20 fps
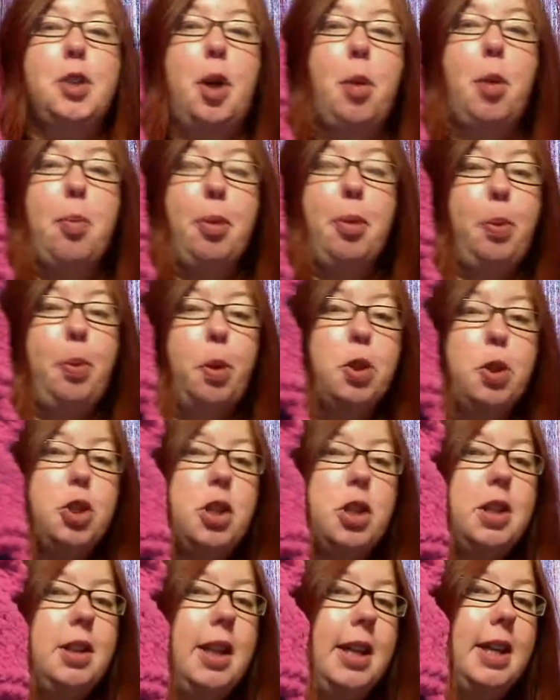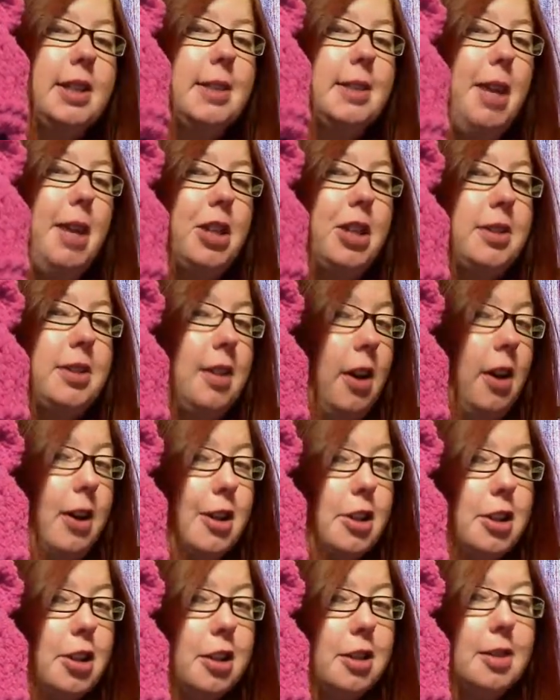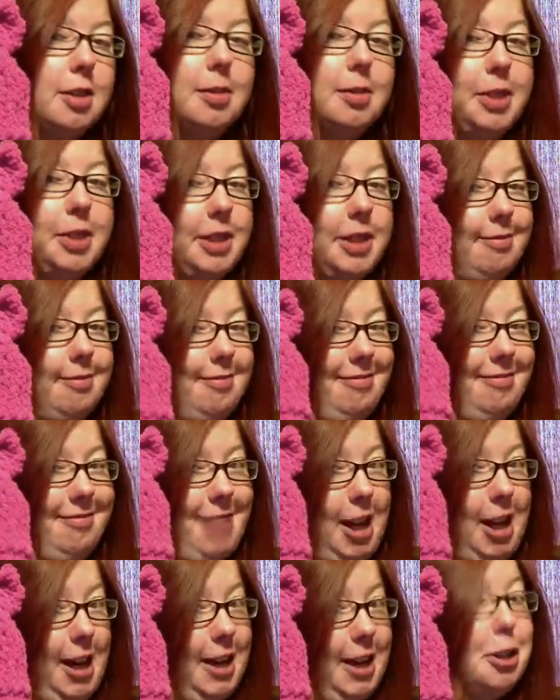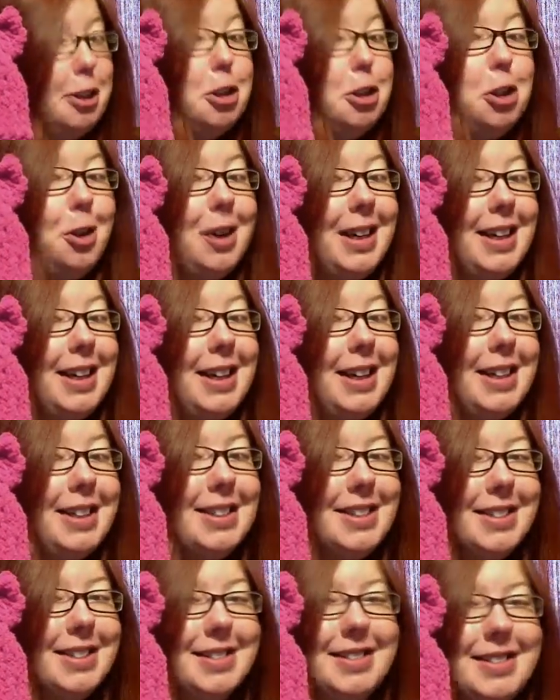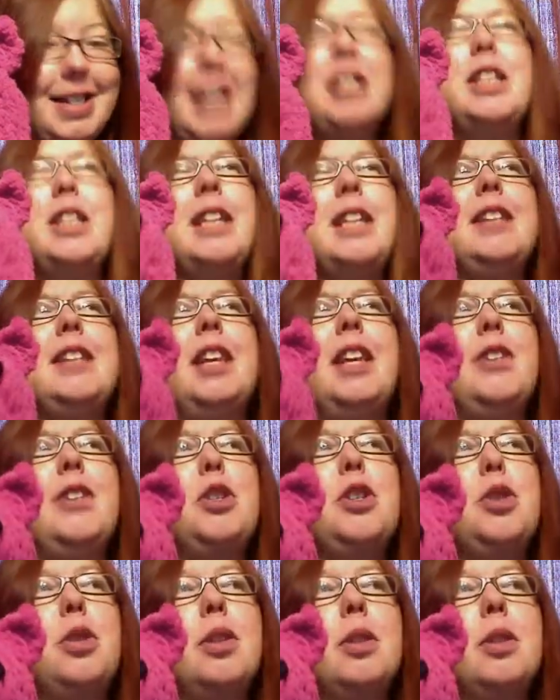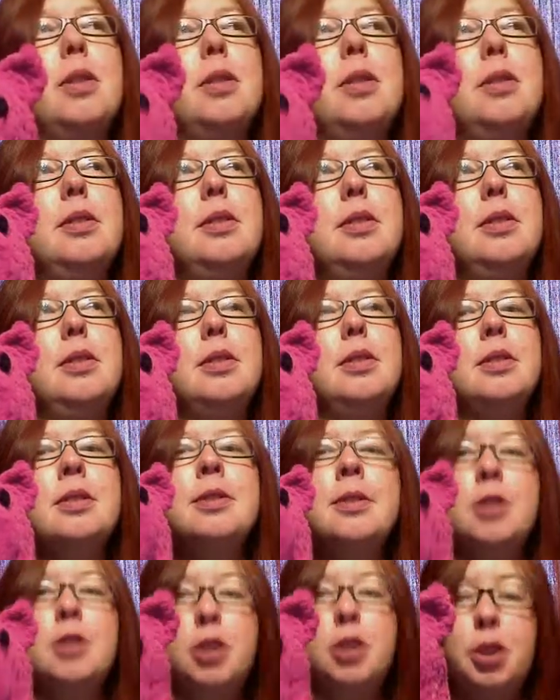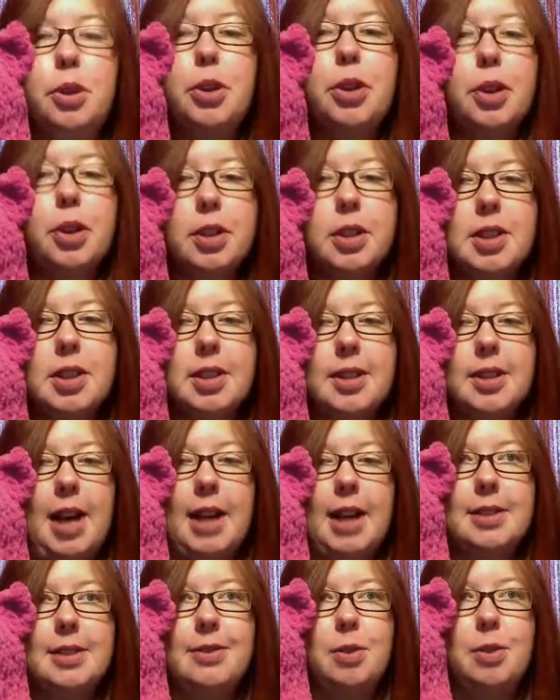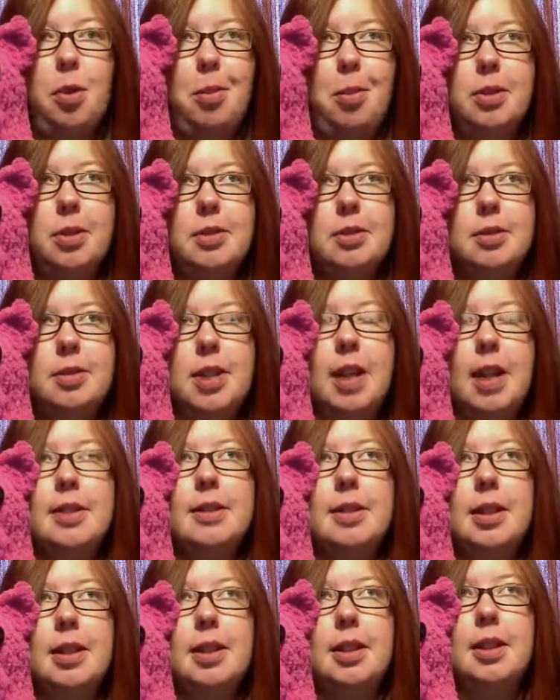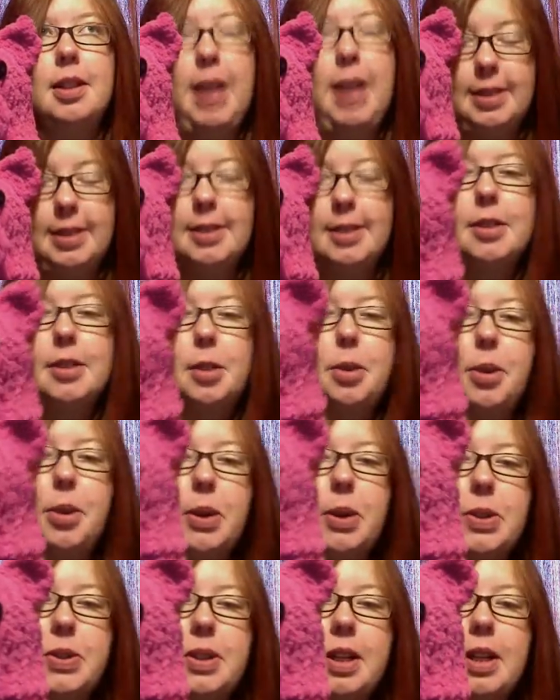proportionately, it's much larger, but I enjoy it. Actually, that's not even true. 2/3 the size of normal. Because, yes, 2/3.